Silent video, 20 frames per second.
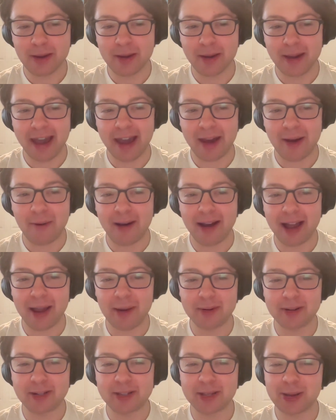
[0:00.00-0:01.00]
How
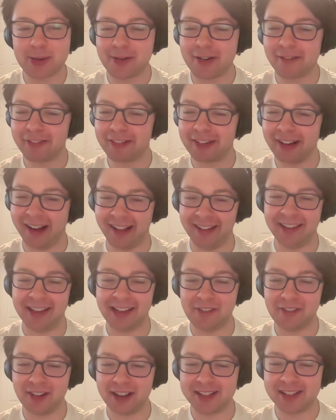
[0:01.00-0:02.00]
high would you have gone?
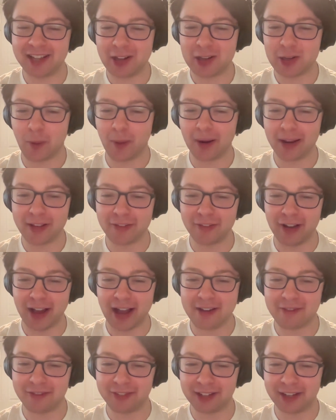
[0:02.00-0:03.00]
Like if I'd said
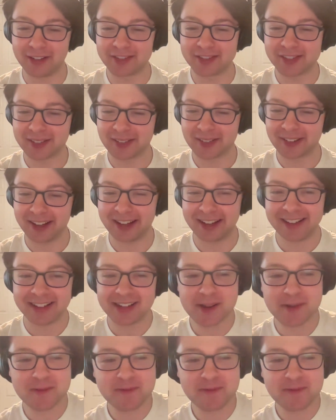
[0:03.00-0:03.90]
25, would I have still gotten it?